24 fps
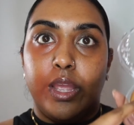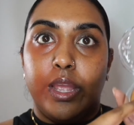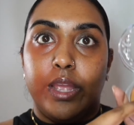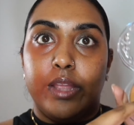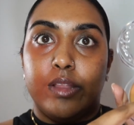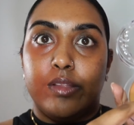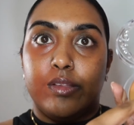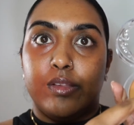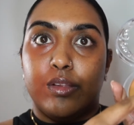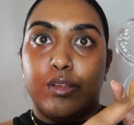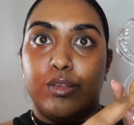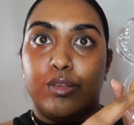
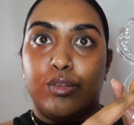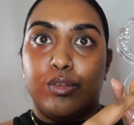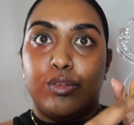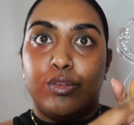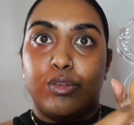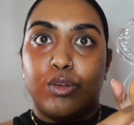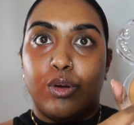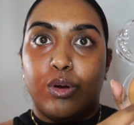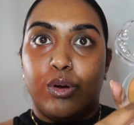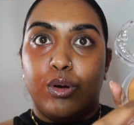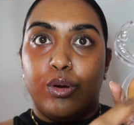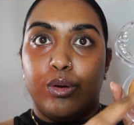It's
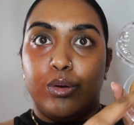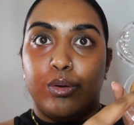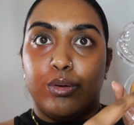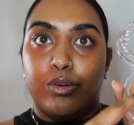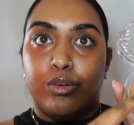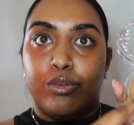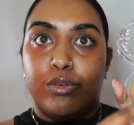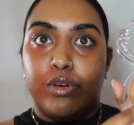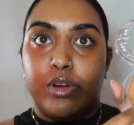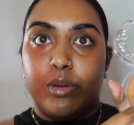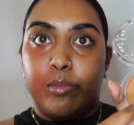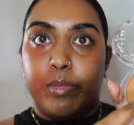so
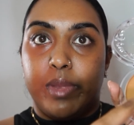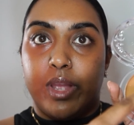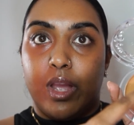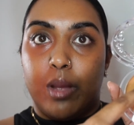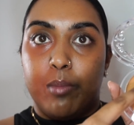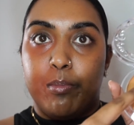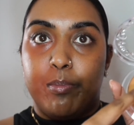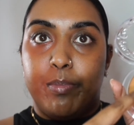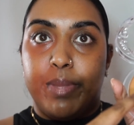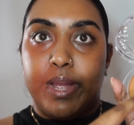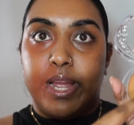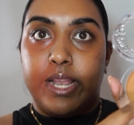creamy. I'm
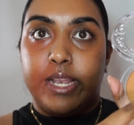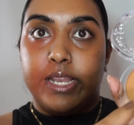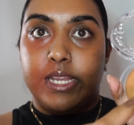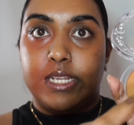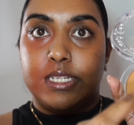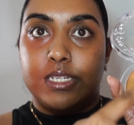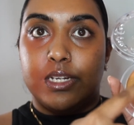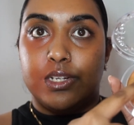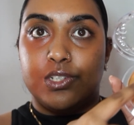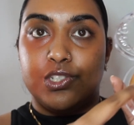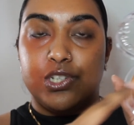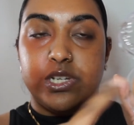barely
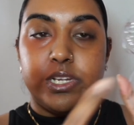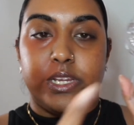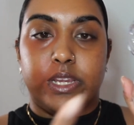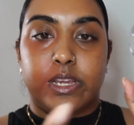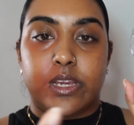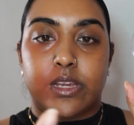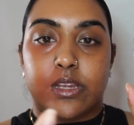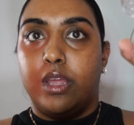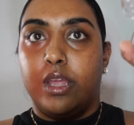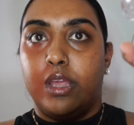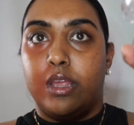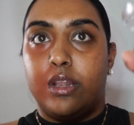touching
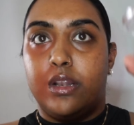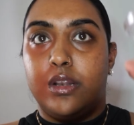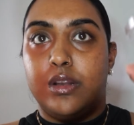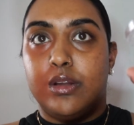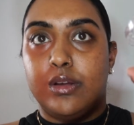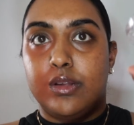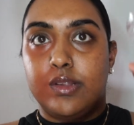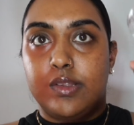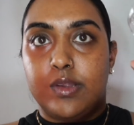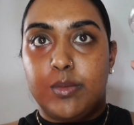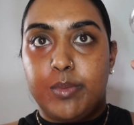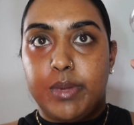it. It
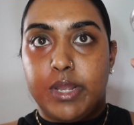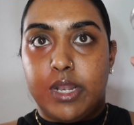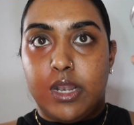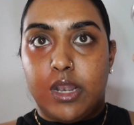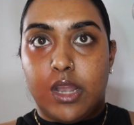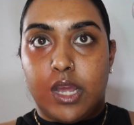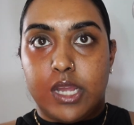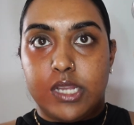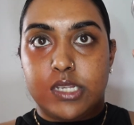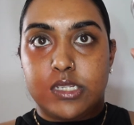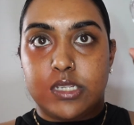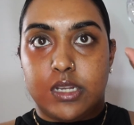looks a bit
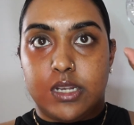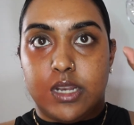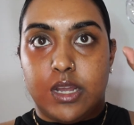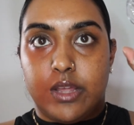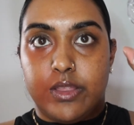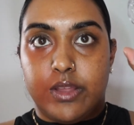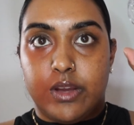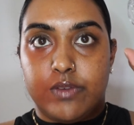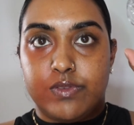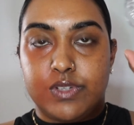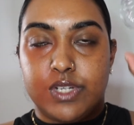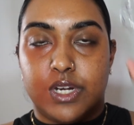lighter now
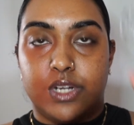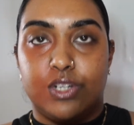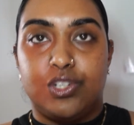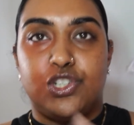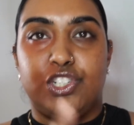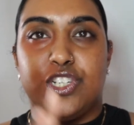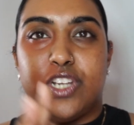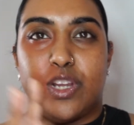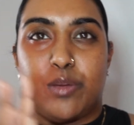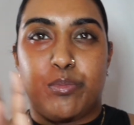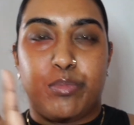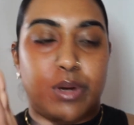that I've
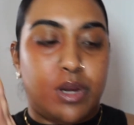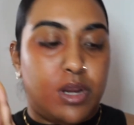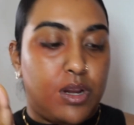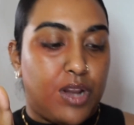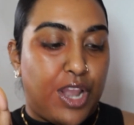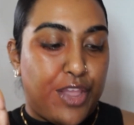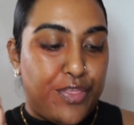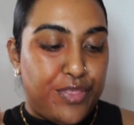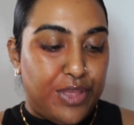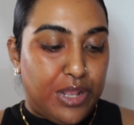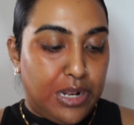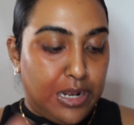touched it, but
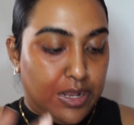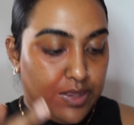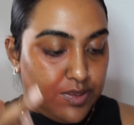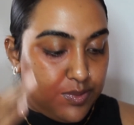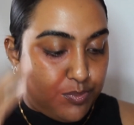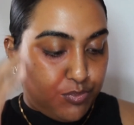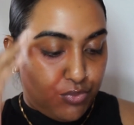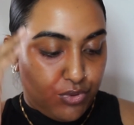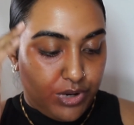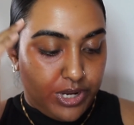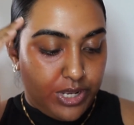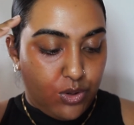I think that's
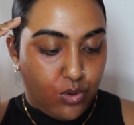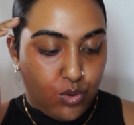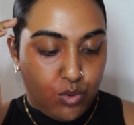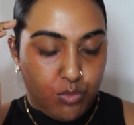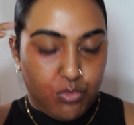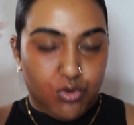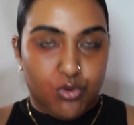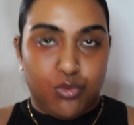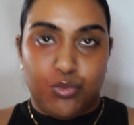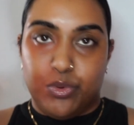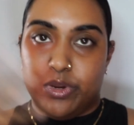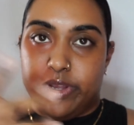pretty
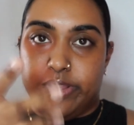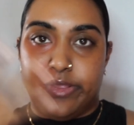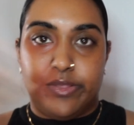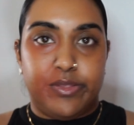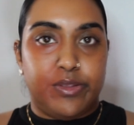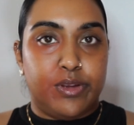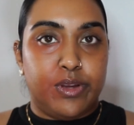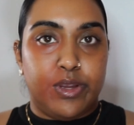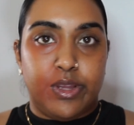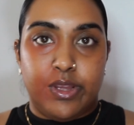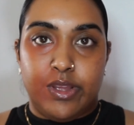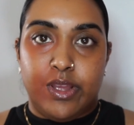normal with
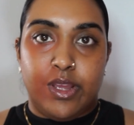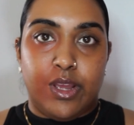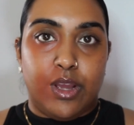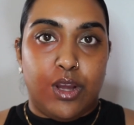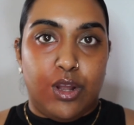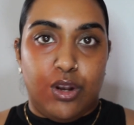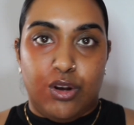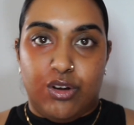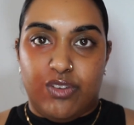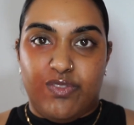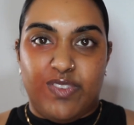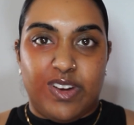
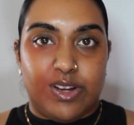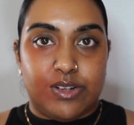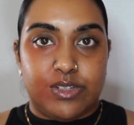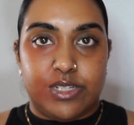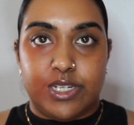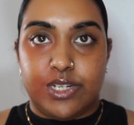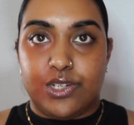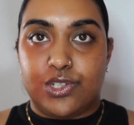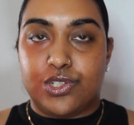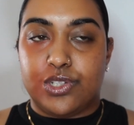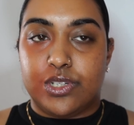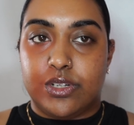a lot
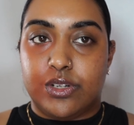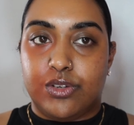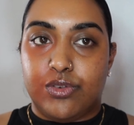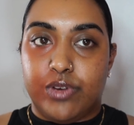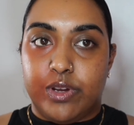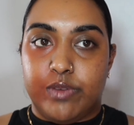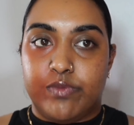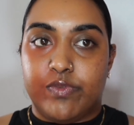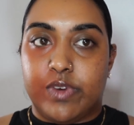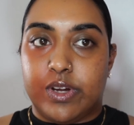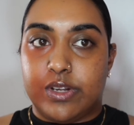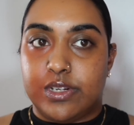of
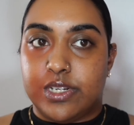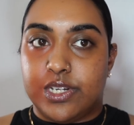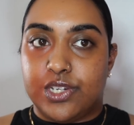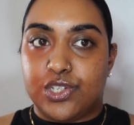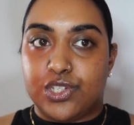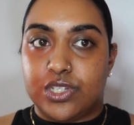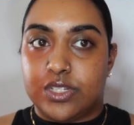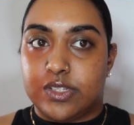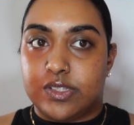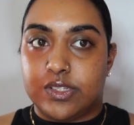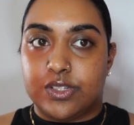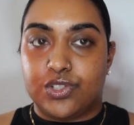cream
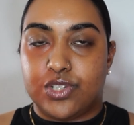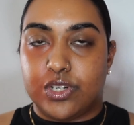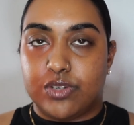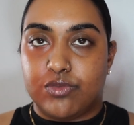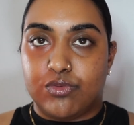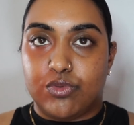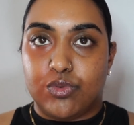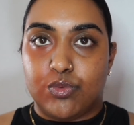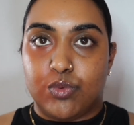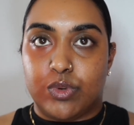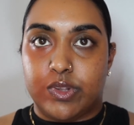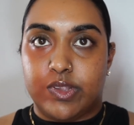foundations in
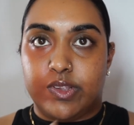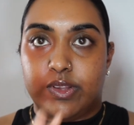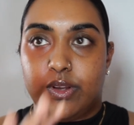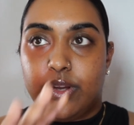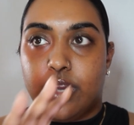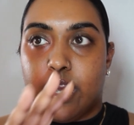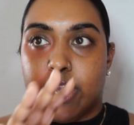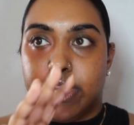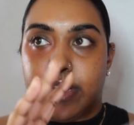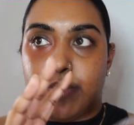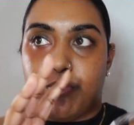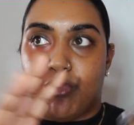general. Once you
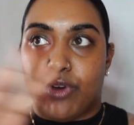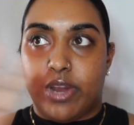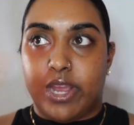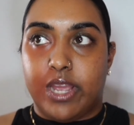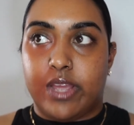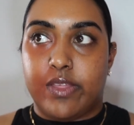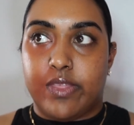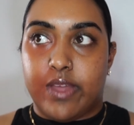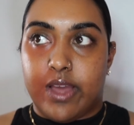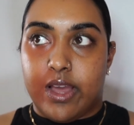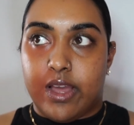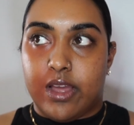kind of
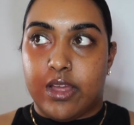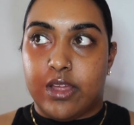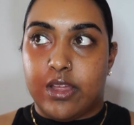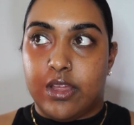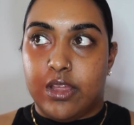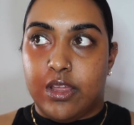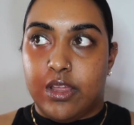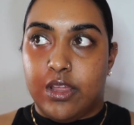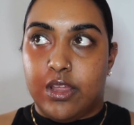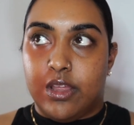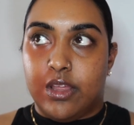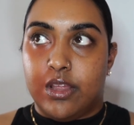break that
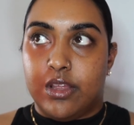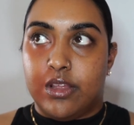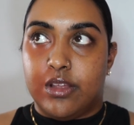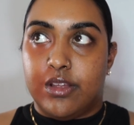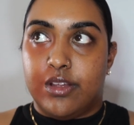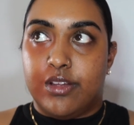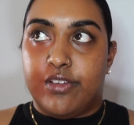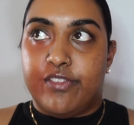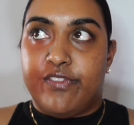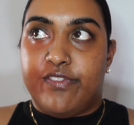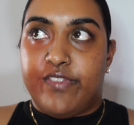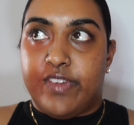
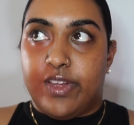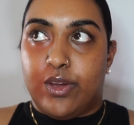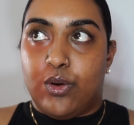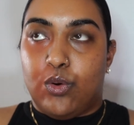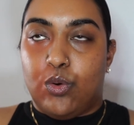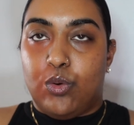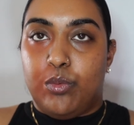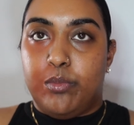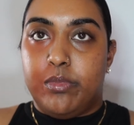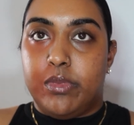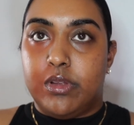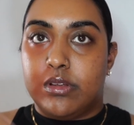
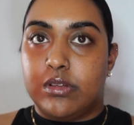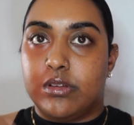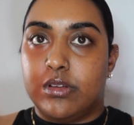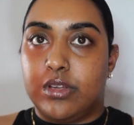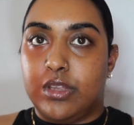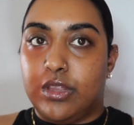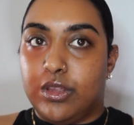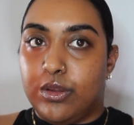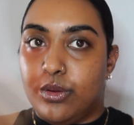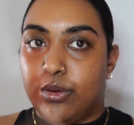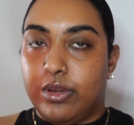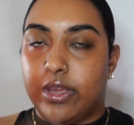film,
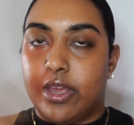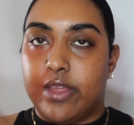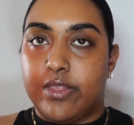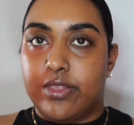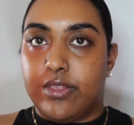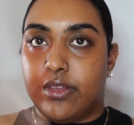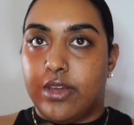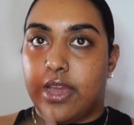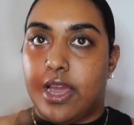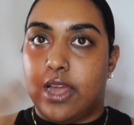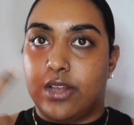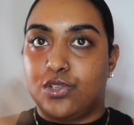you get
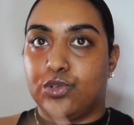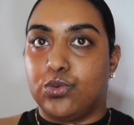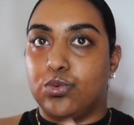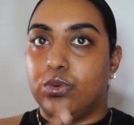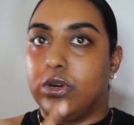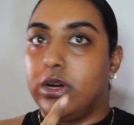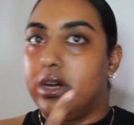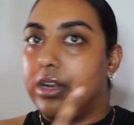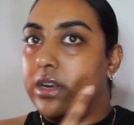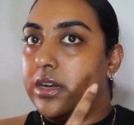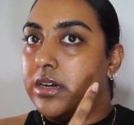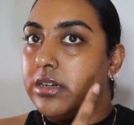the actual
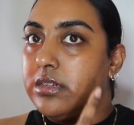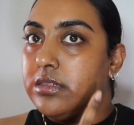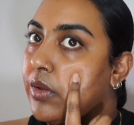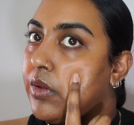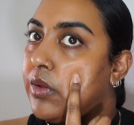colour.